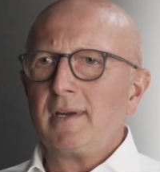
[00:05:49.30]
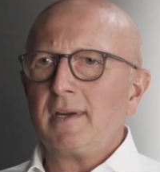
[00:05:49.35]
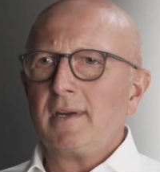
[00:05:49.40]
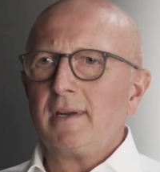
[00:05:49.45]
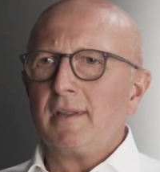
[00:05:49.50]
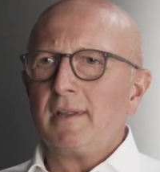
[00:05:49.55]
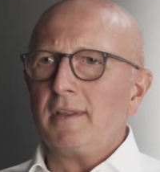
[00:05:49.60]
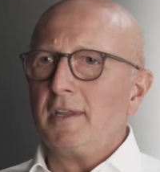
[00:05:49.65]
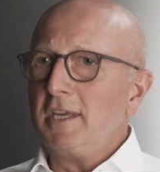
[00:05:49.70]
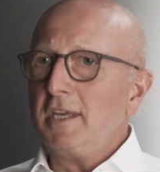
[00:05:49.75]

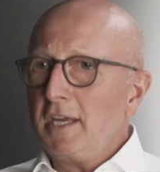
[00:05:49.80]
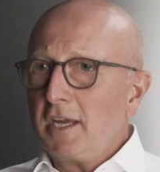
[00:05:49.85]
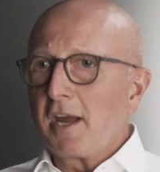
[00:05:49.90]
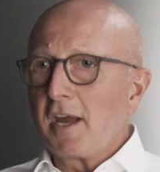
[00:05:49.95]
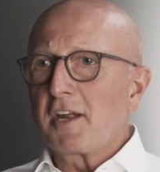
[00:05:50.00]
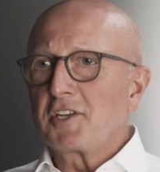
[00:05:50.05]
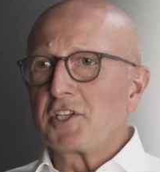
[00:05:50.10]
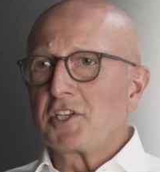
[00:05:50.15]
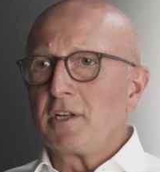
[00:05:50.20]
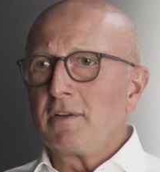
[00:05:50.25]
we can make
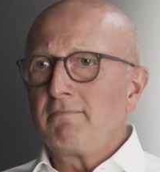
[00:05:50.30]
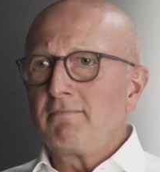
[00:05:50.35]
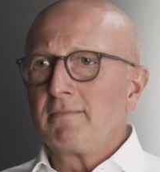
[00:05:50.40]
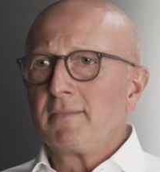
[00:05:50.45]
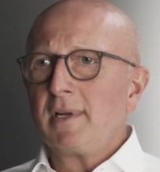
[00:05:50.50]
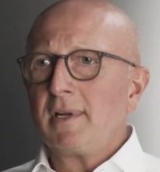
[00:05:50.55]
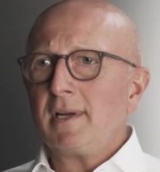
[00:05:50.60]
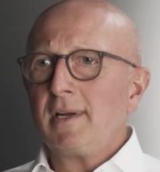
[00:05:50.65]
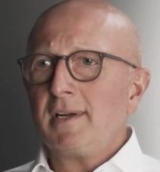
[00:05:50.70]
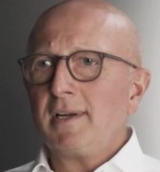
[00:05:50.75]
it quickly
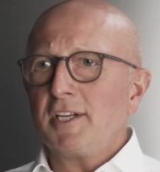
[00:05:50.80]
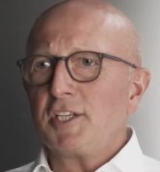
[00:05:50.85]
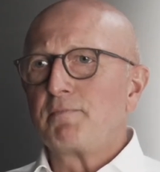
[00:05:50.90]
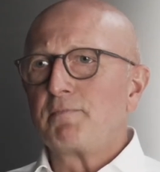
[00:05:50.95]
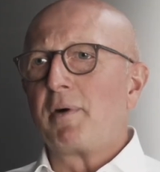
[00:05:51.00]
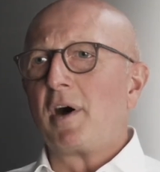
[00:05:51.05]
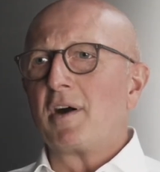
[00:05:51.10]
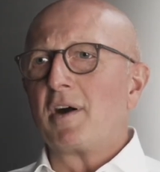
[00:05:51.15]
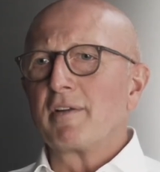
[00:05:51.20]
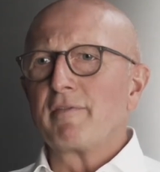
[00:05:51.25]
available
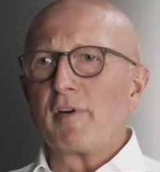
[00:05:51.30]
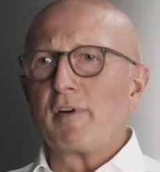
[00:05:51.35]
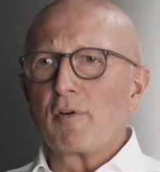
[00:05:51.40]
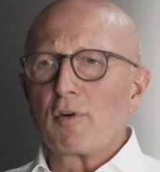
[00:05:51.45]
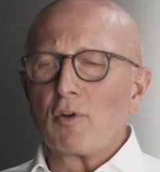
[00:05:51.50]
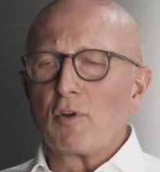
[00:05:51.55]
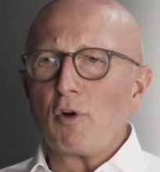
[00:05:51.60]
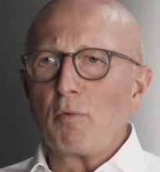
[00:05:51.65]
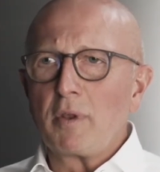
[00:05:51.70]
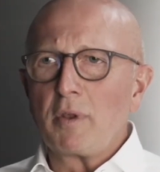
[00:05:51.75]
to many
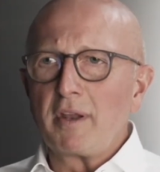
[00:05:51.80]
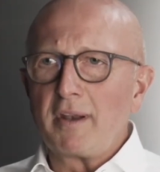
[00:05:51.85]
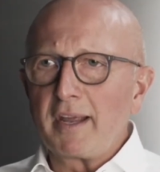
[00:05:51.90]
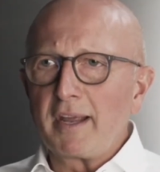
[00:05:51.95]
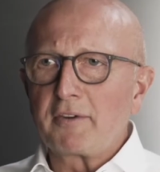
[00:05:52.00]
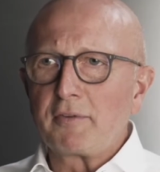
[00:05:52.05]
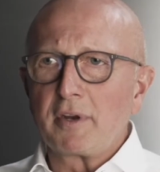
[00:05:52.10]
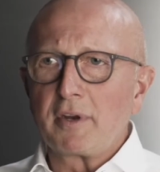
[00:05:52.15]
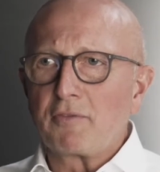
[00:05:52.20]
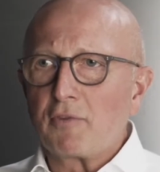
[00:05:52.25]
customers
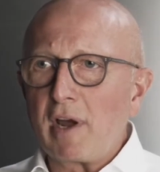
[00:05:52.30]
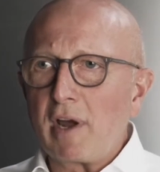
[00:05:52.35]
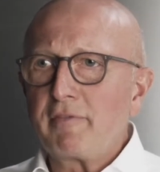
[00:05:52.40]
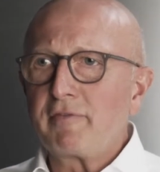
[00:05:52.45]
across the